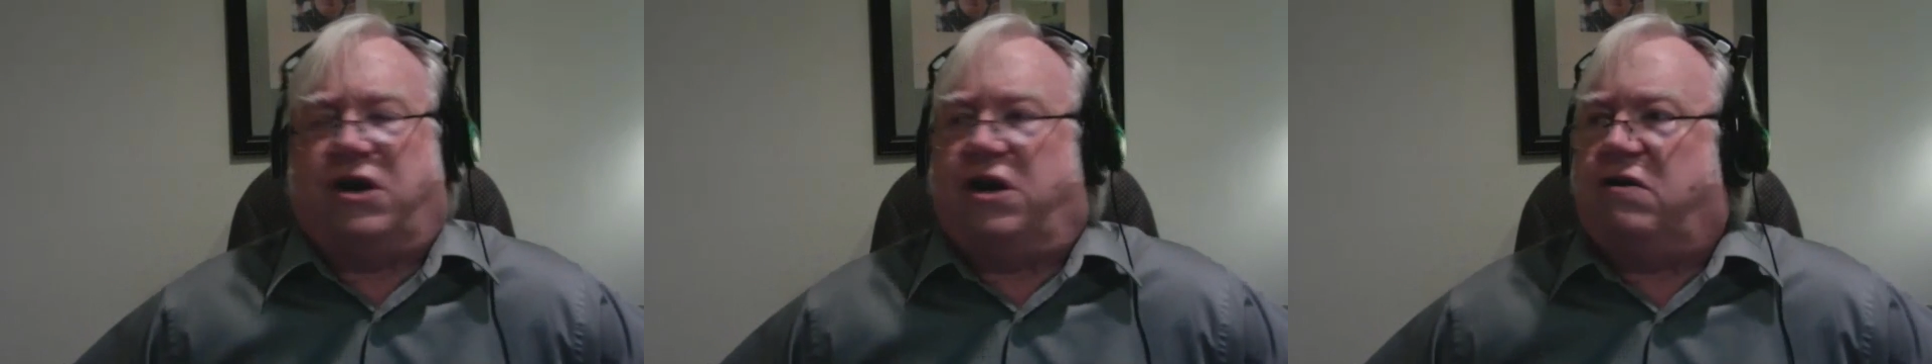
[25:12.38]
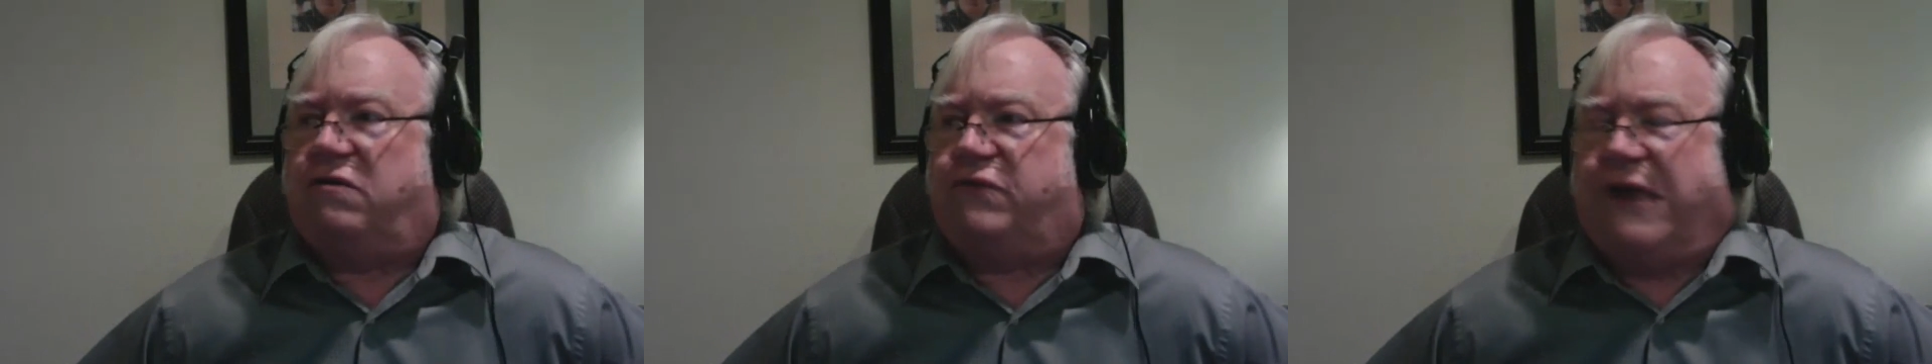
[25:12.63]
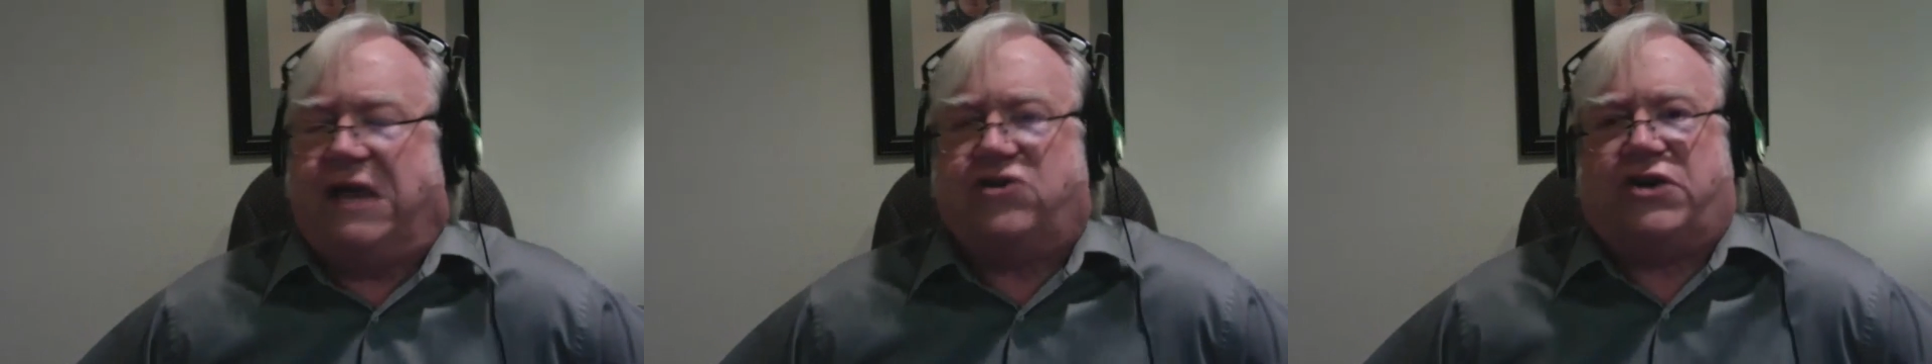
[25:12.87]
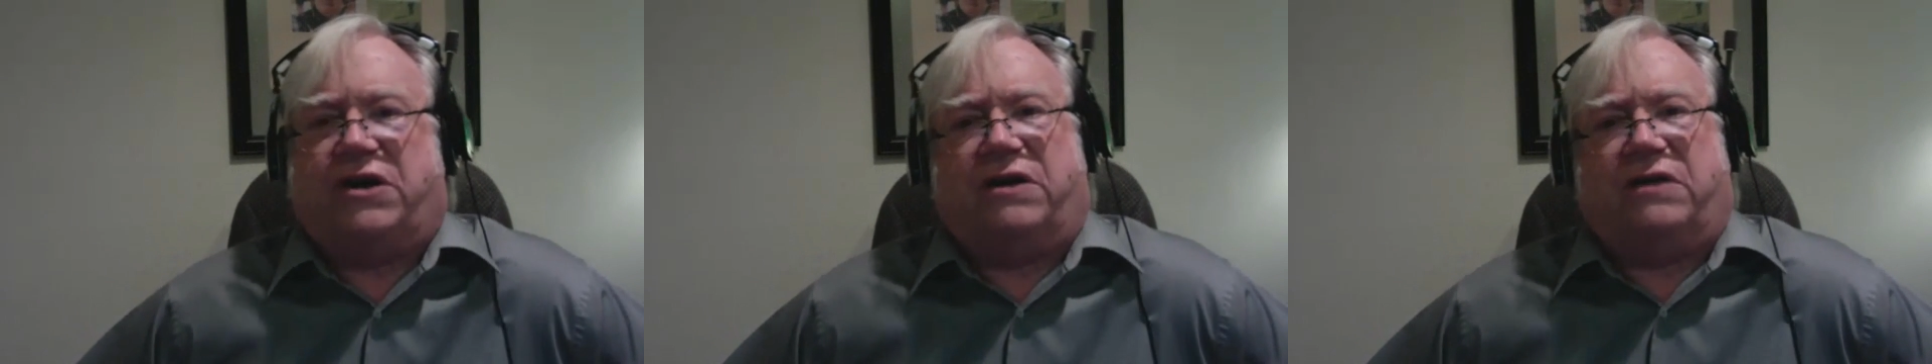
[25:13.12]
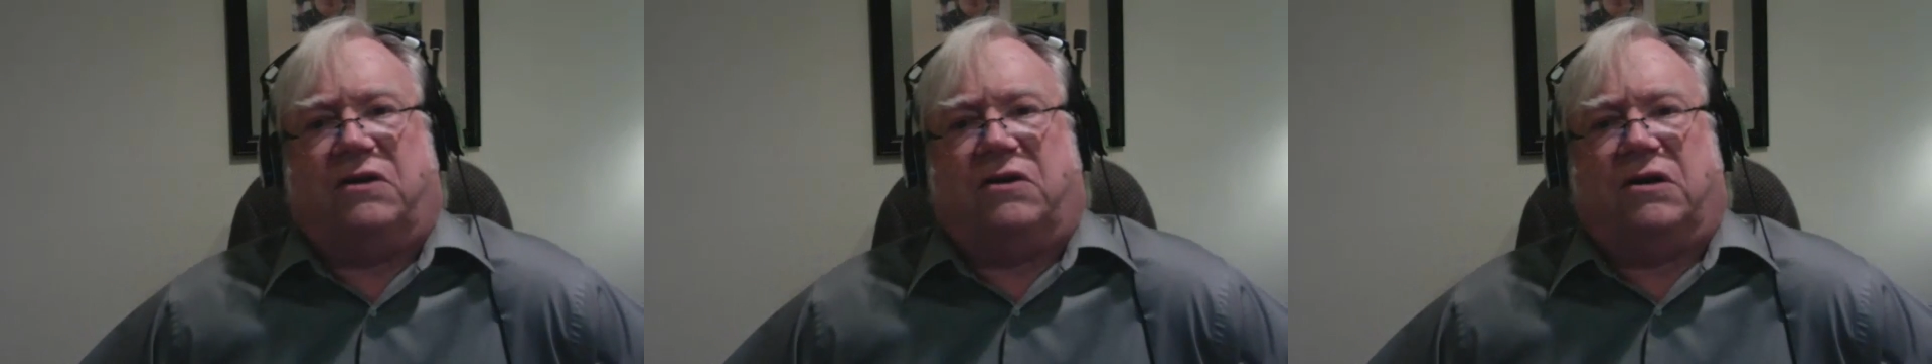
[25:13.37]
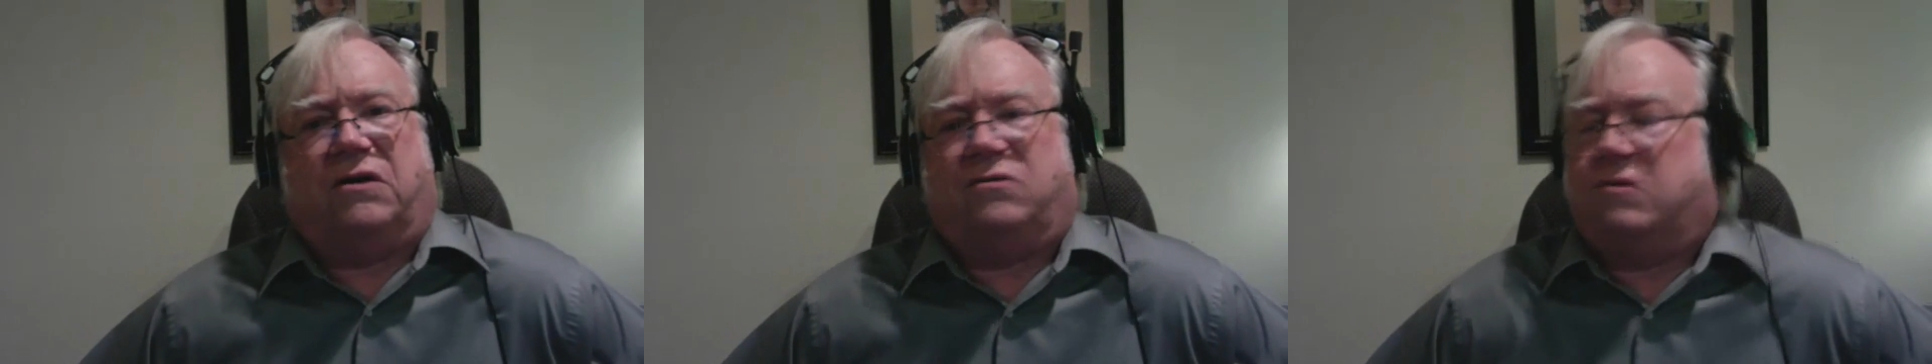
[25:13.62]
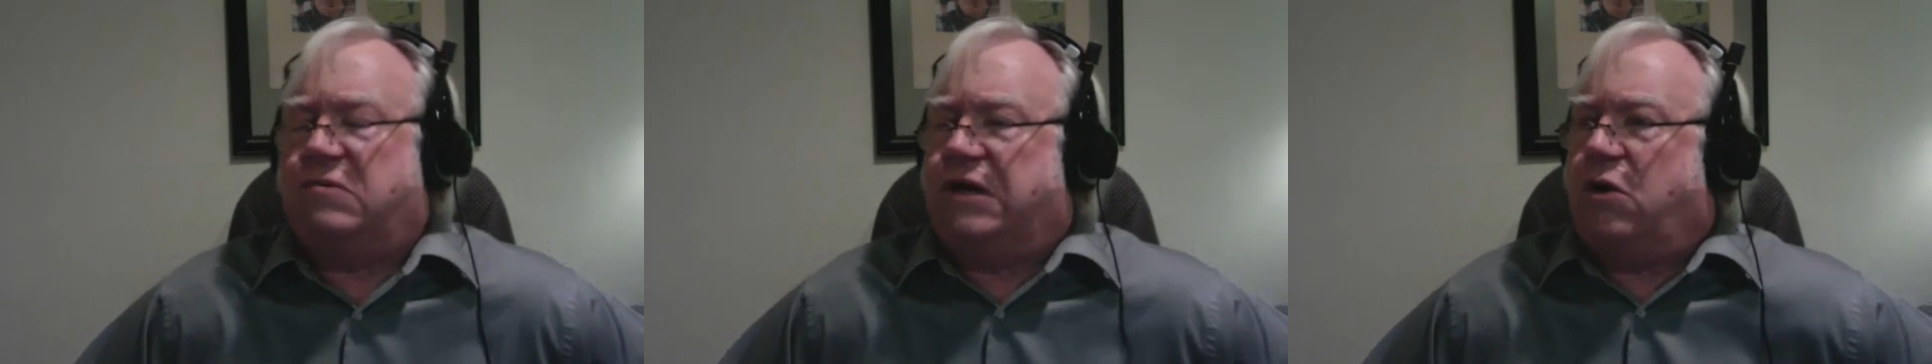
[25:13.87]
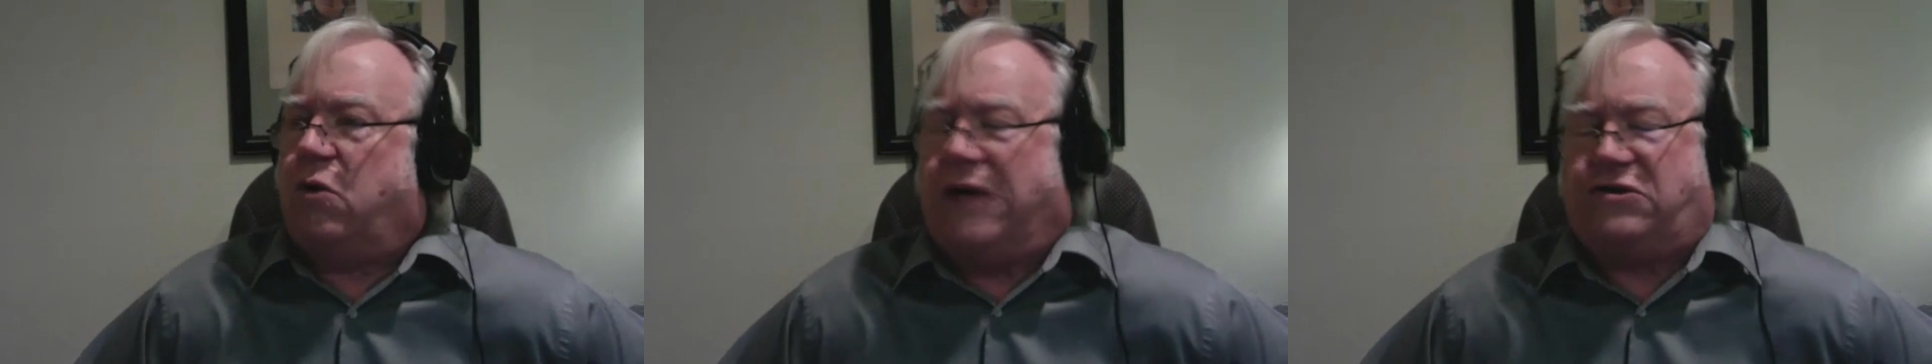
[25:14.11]
intervention at the
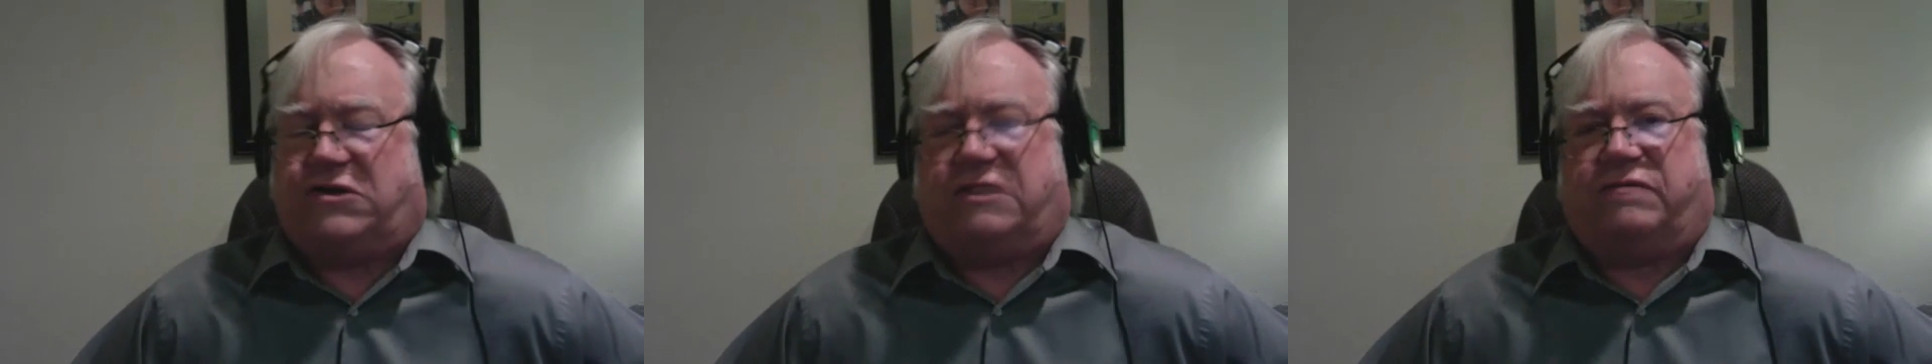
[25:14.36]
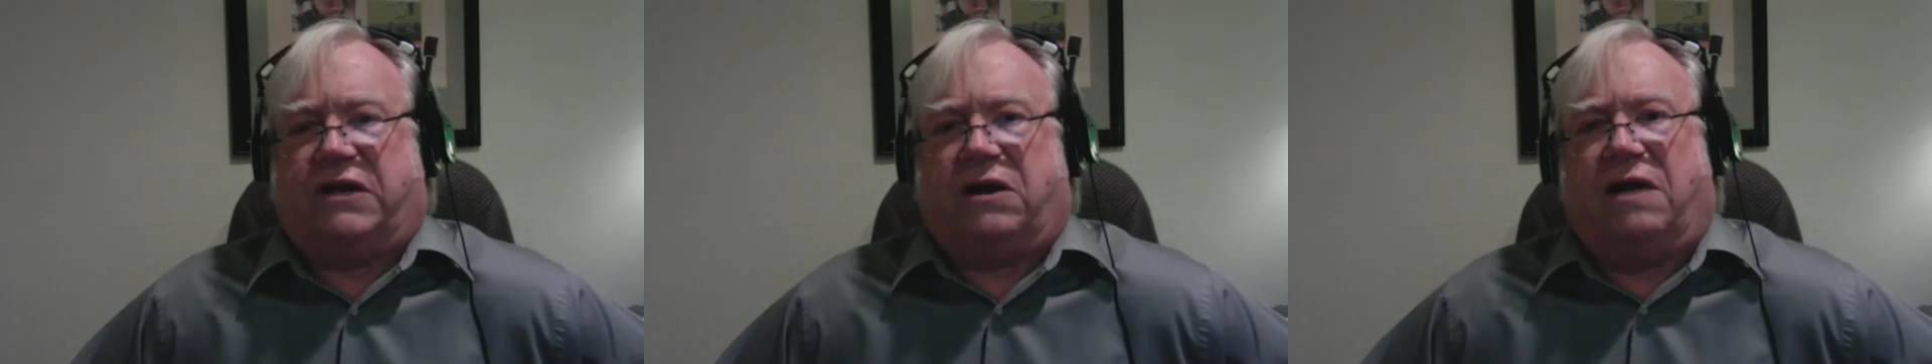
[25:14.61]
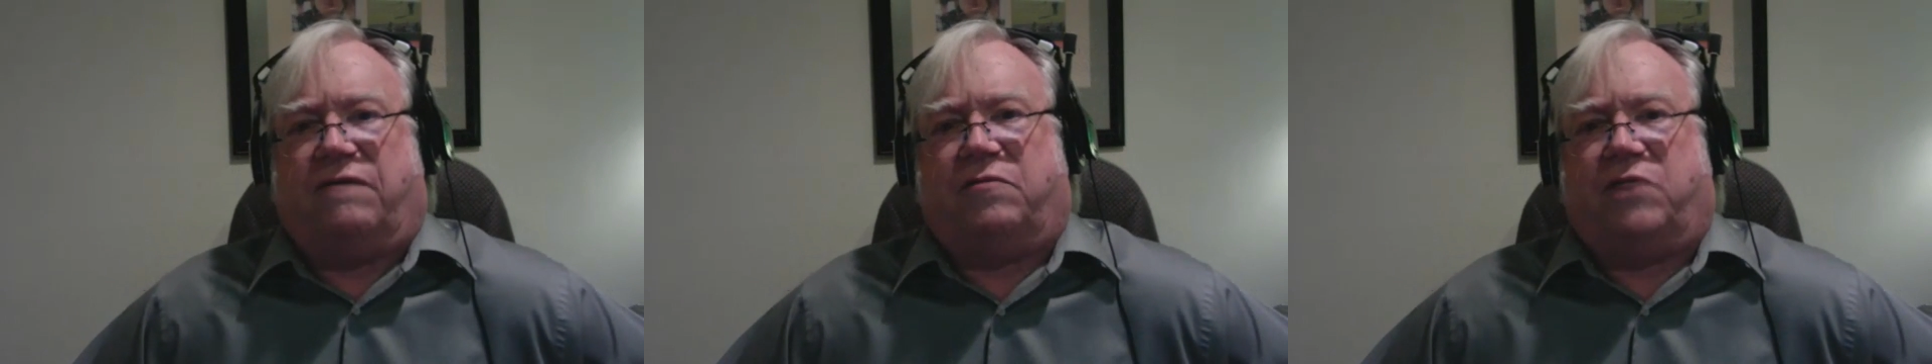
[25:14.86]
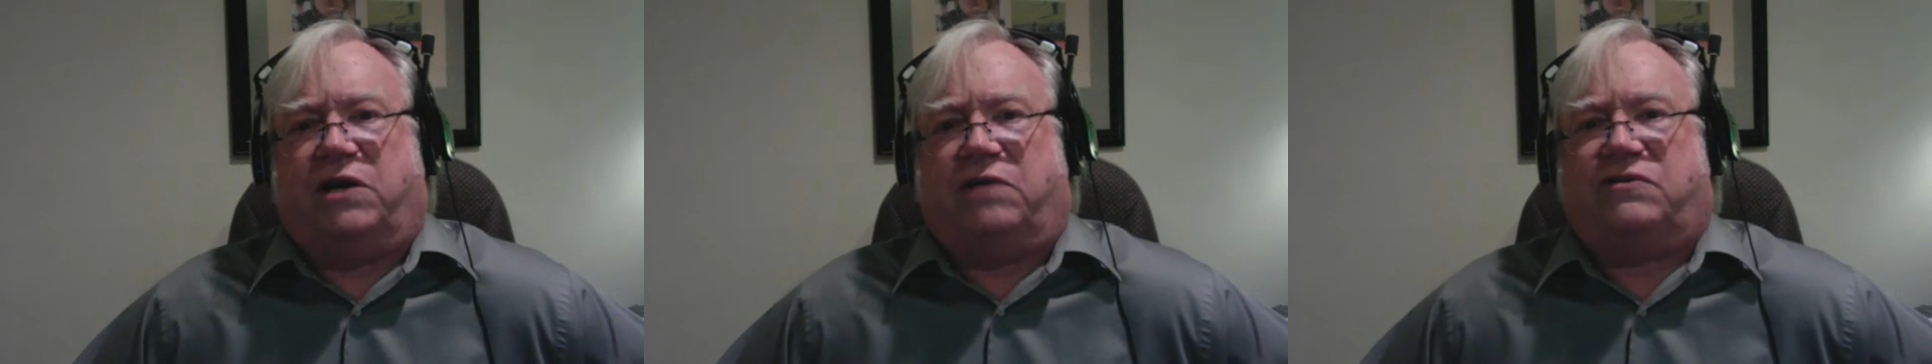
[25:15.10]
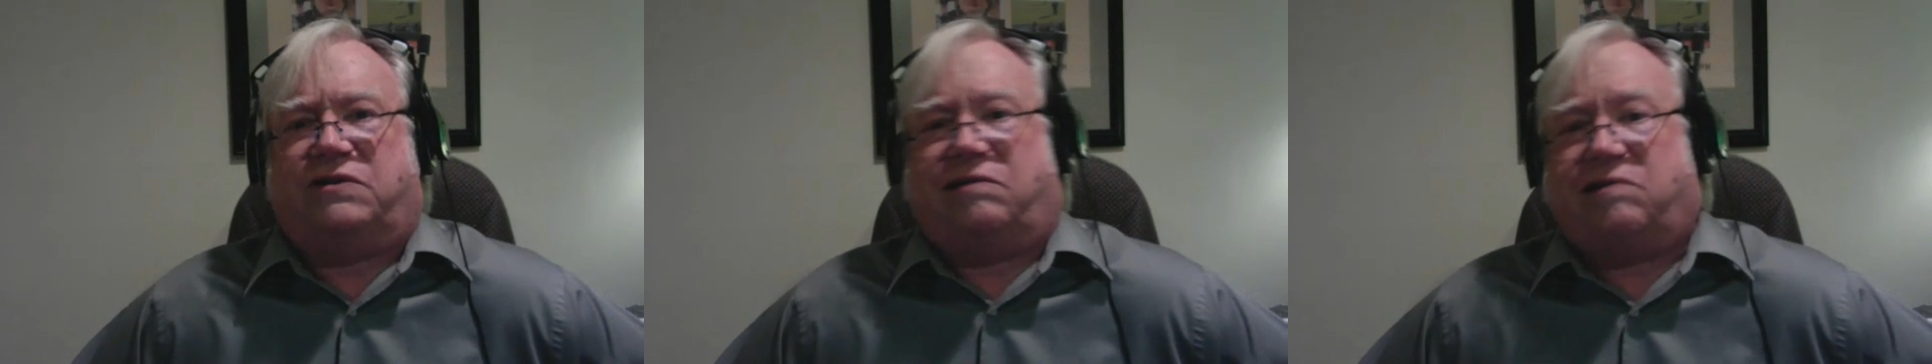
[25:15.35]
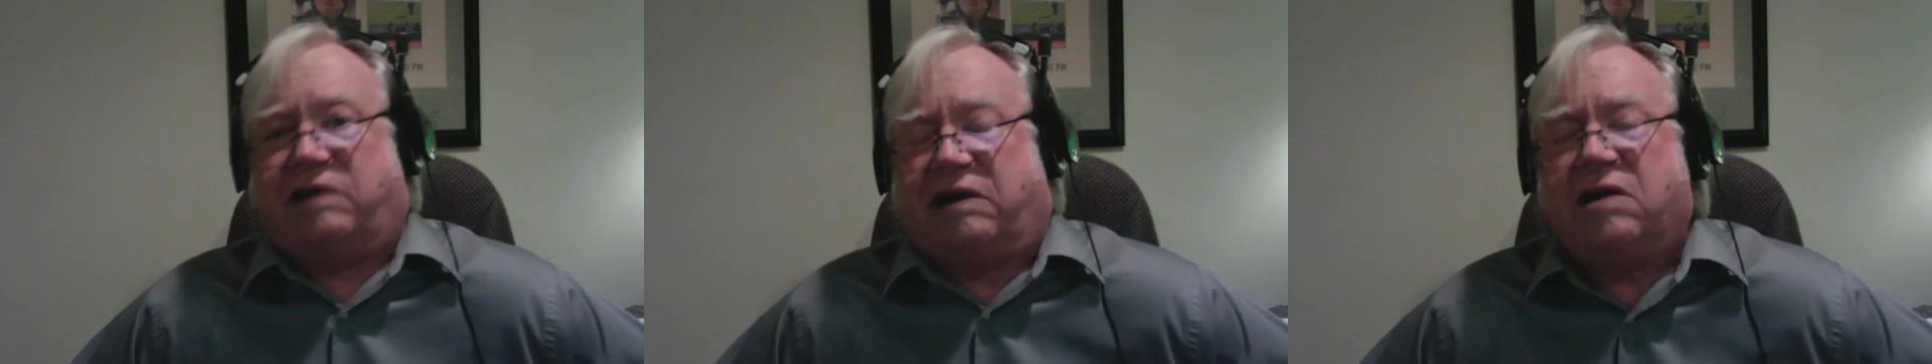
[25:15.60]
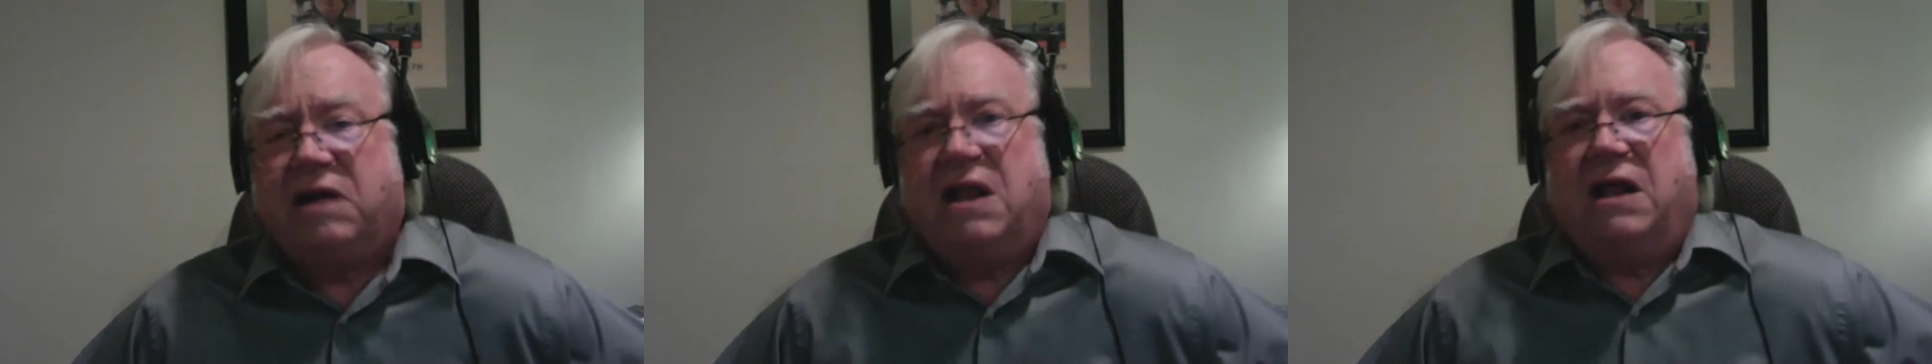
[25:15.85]
request of the government of Syria,